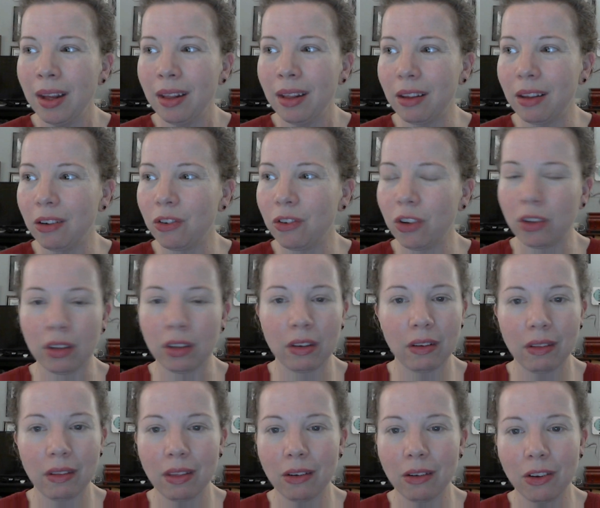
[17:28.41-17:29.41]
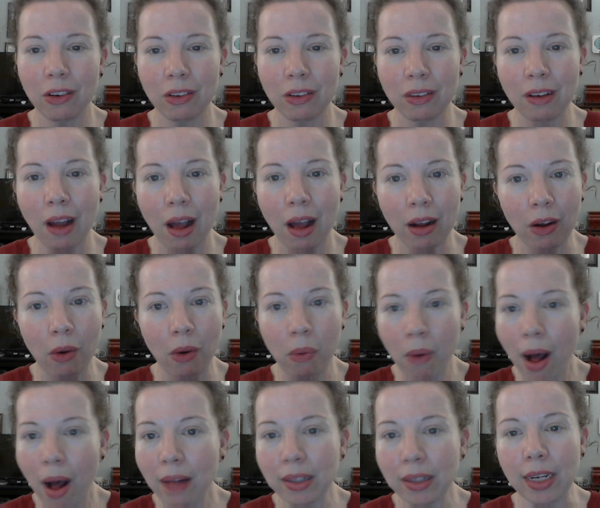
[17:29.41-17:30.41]
they're just not
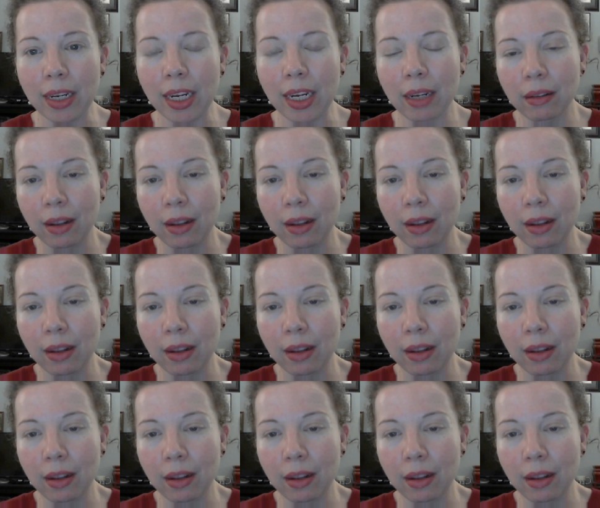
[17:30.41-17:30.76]
quality